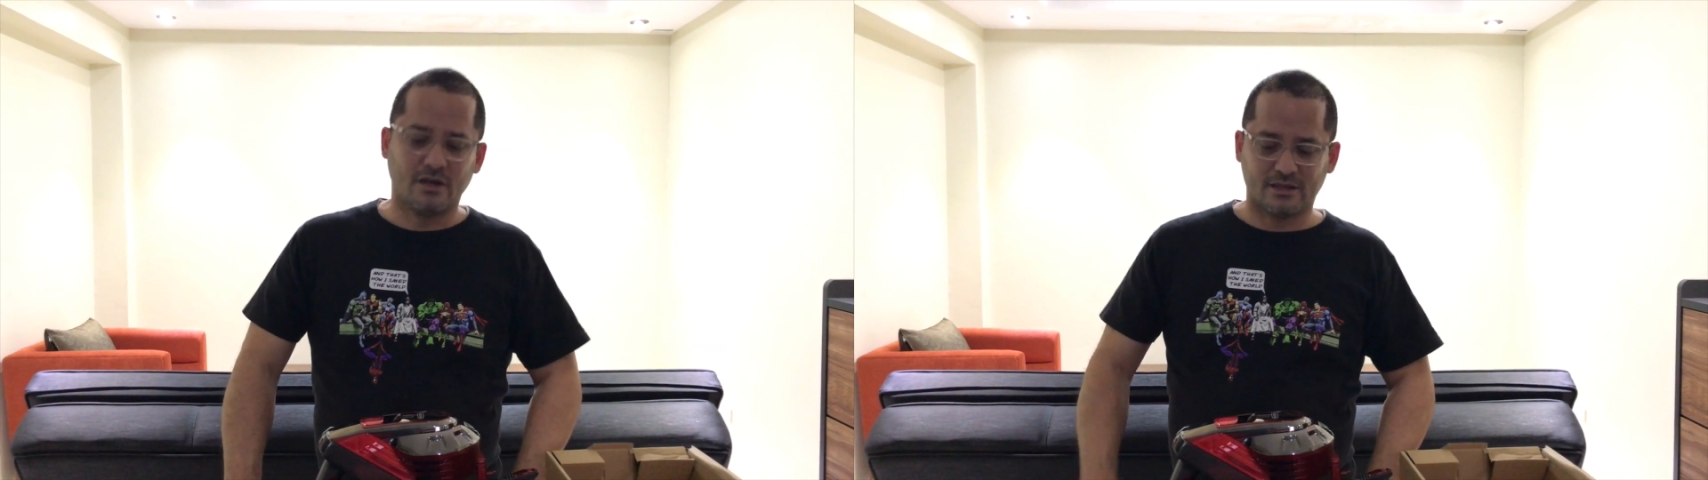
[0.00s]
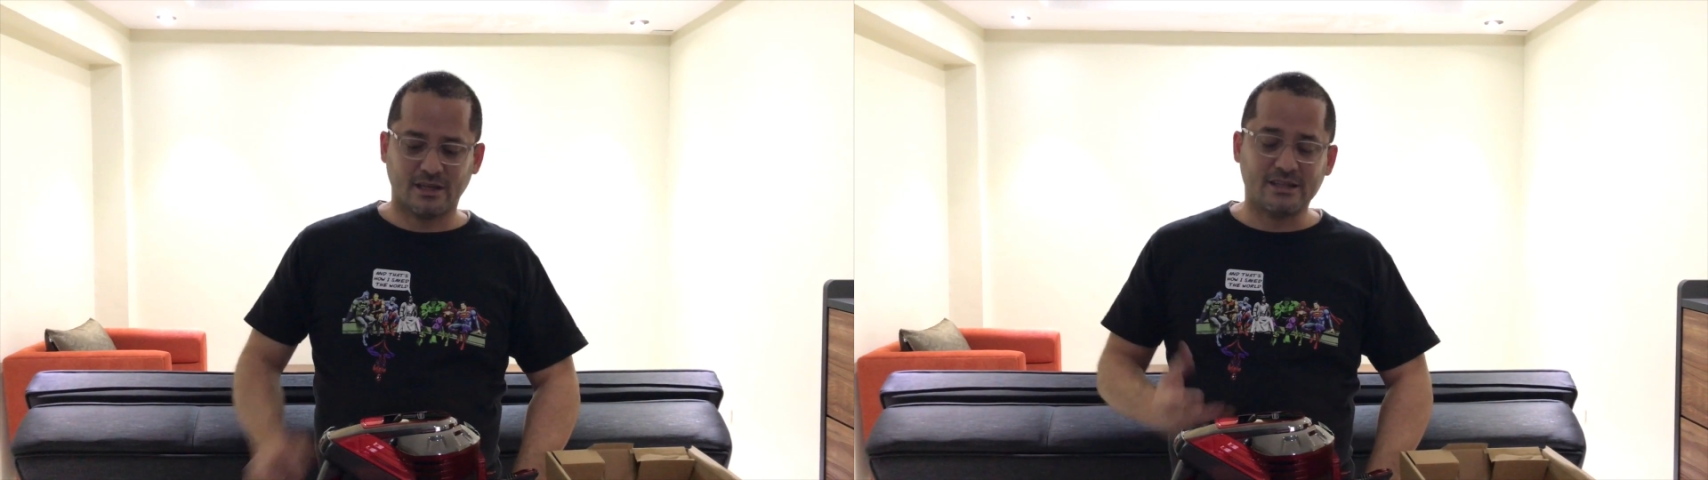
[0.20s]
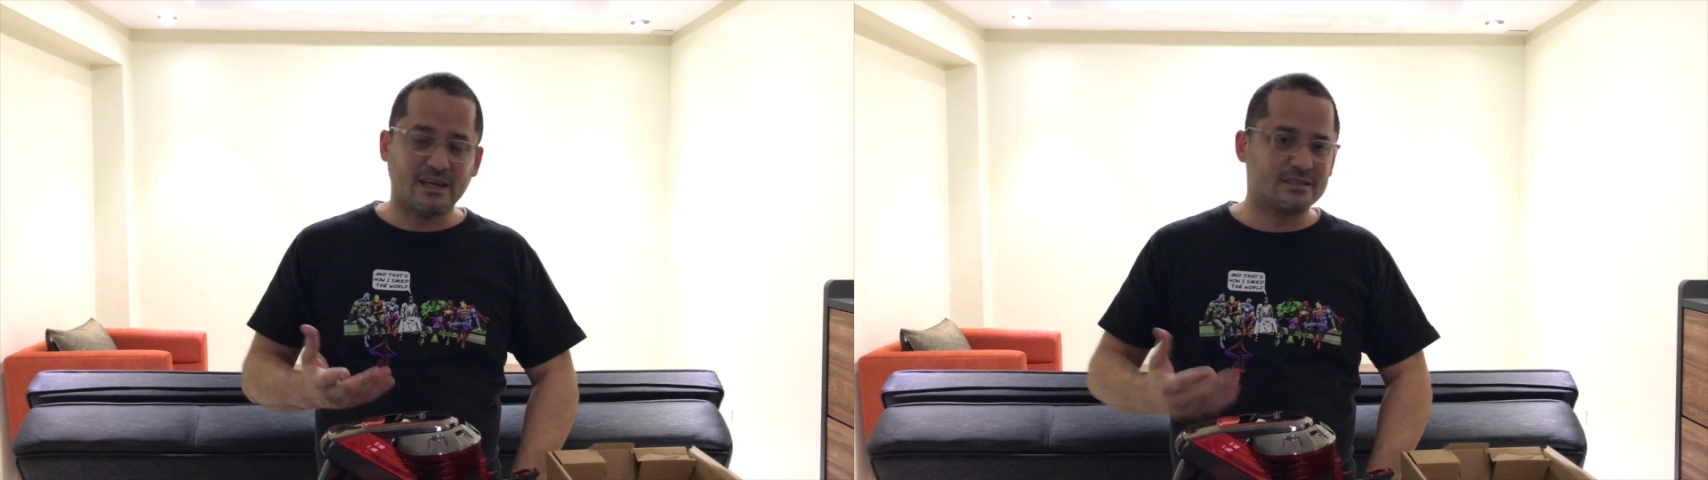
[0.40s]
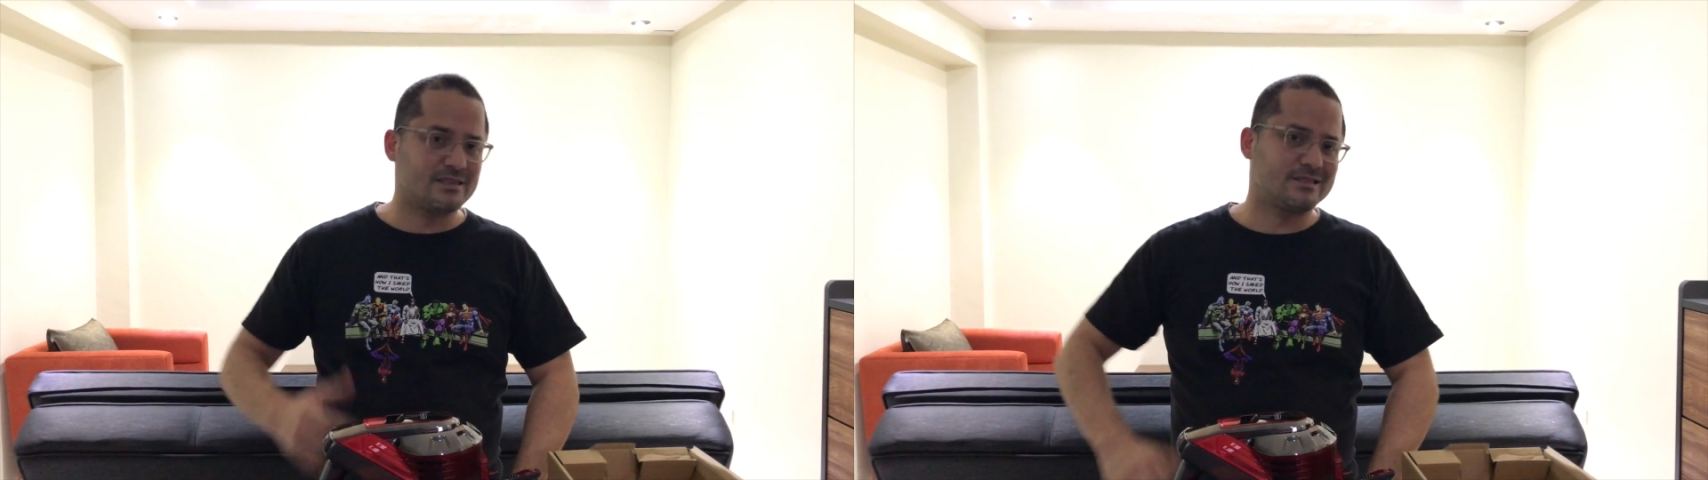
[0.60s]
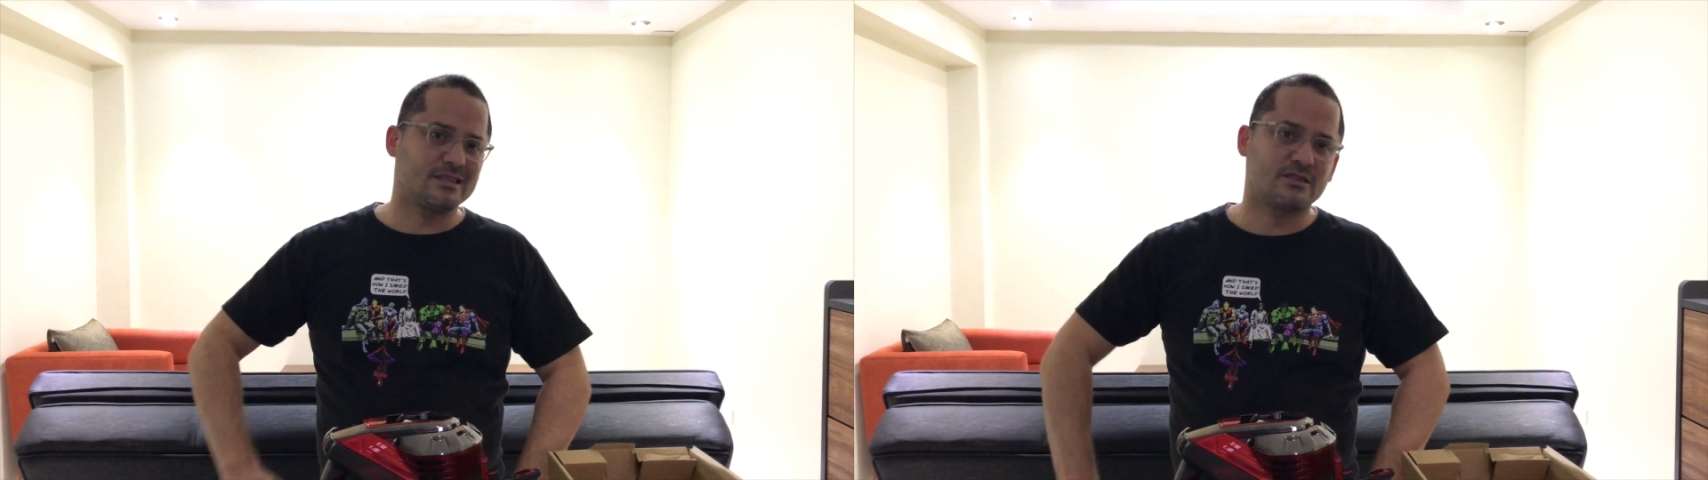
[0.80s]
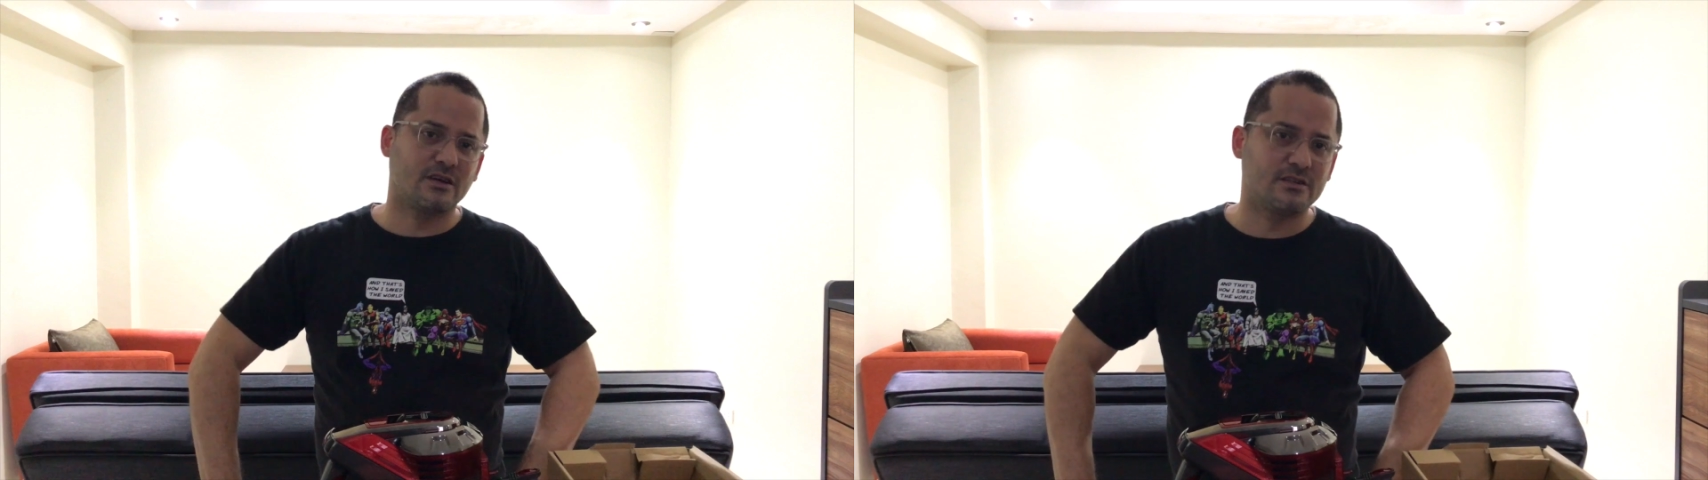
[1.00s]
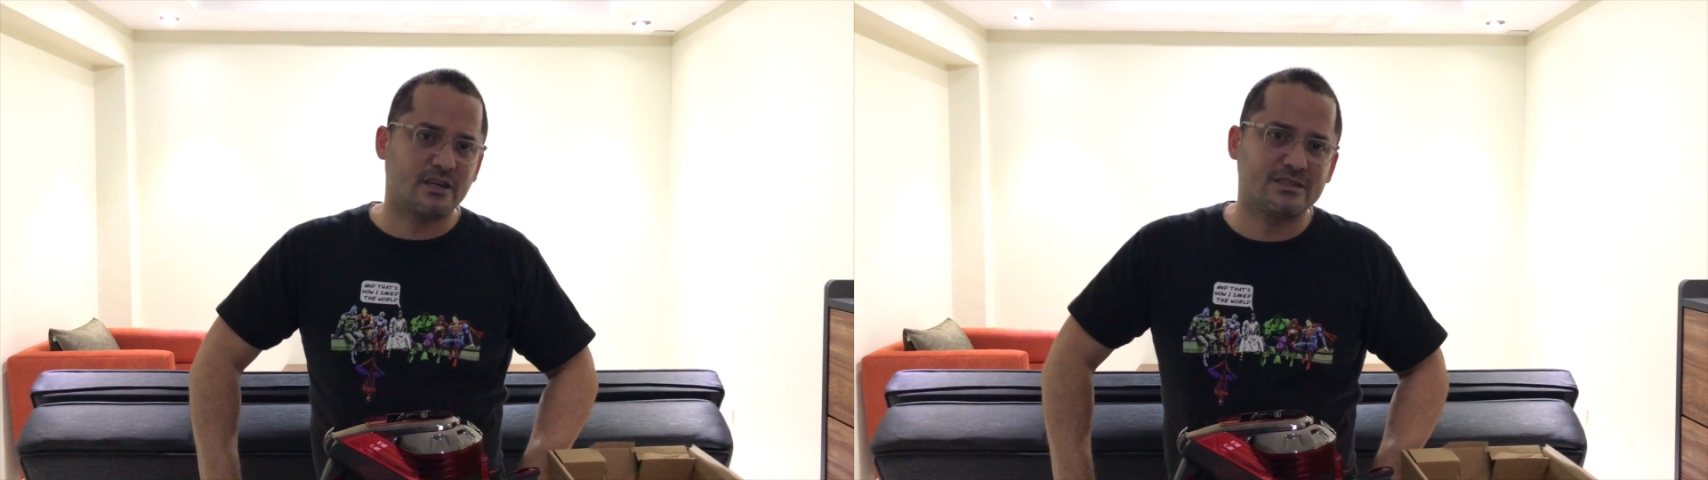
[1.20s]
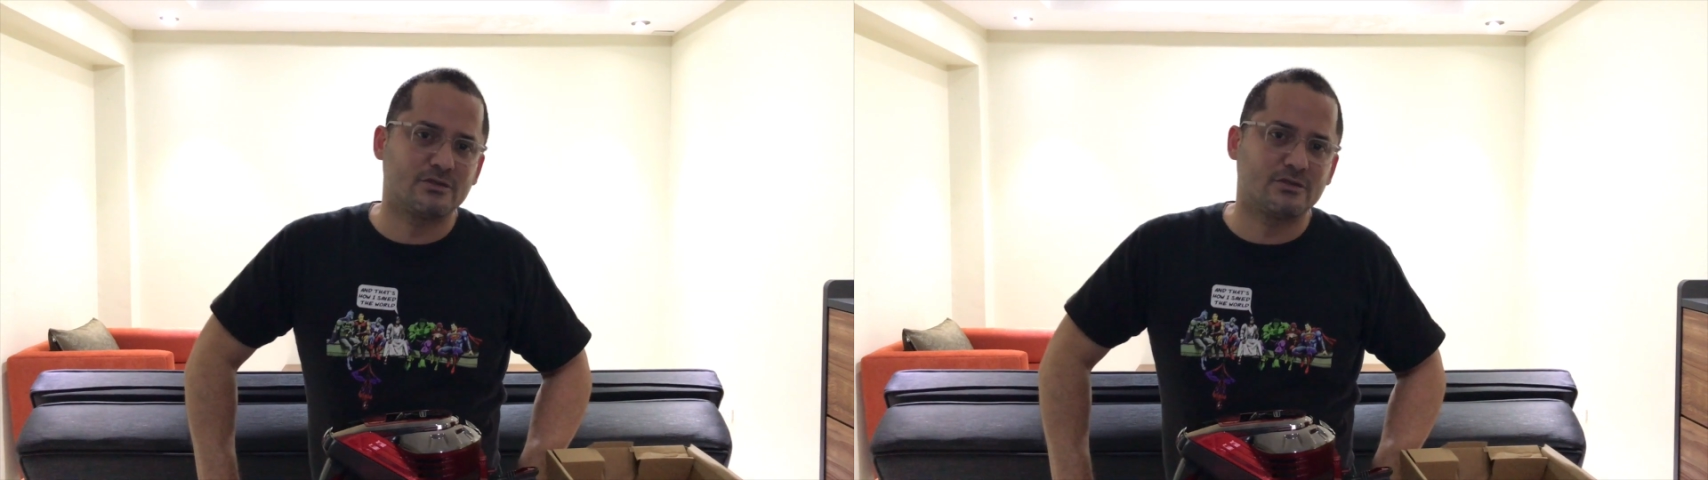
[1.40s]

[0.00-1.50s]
3600,